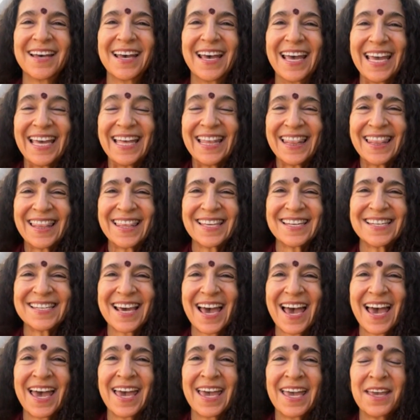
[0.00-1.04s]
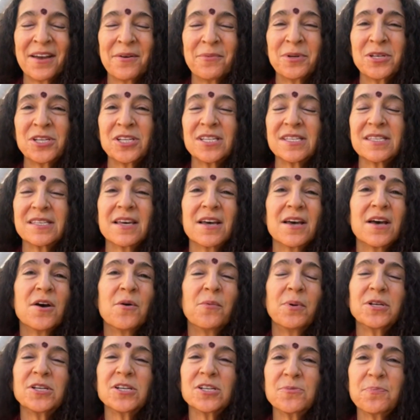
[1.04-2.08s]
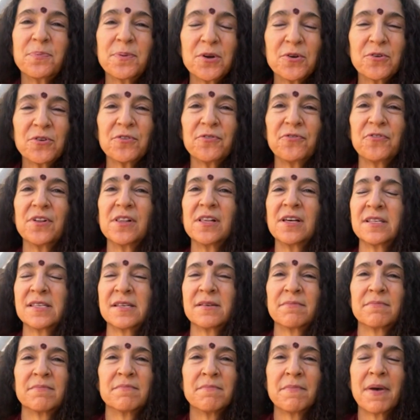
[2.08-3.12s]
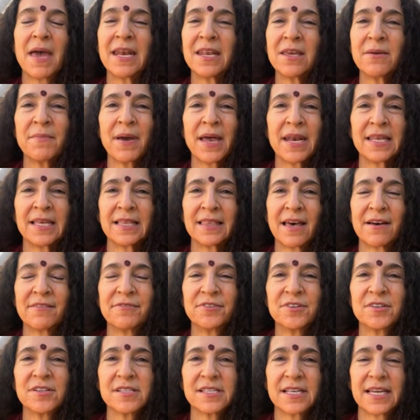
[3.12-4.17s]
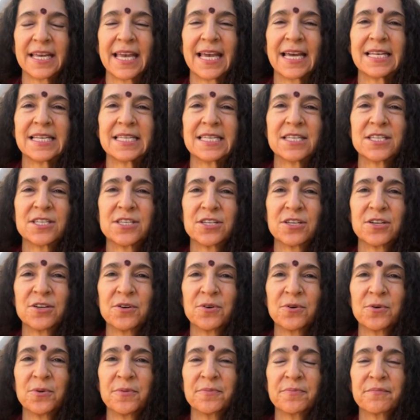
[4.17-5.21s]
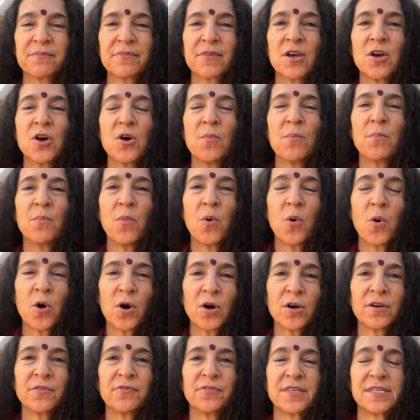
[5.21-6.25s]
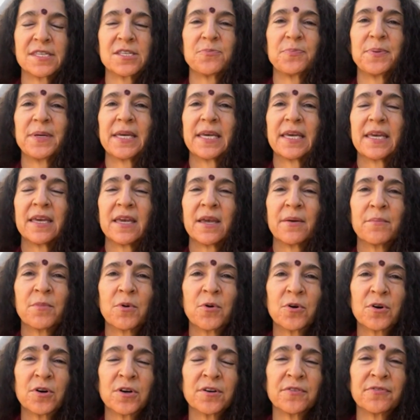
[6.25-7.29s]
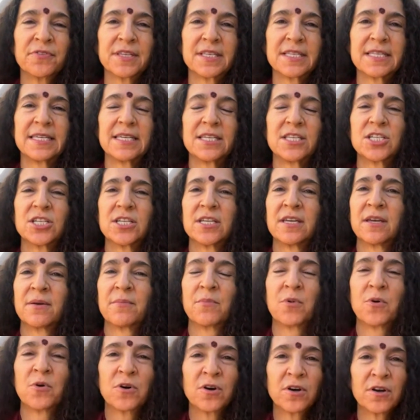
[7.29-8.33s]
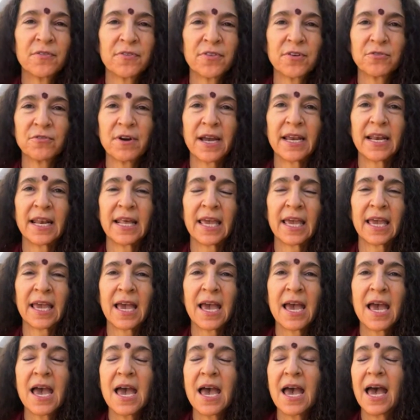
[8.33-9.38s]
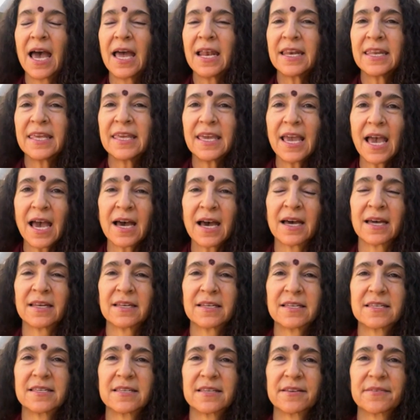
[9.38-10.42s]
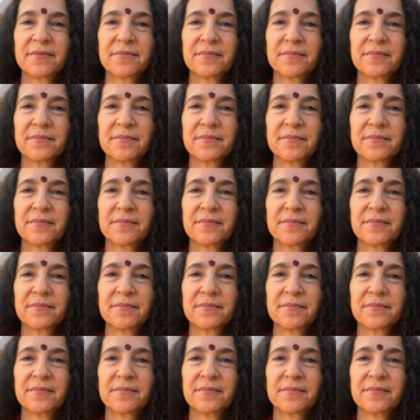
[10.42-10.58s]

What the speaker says: in the day, which is which is beautiful on many, many levels. I get to do more of the speaking, more of the teaching, more of the writing. And yet,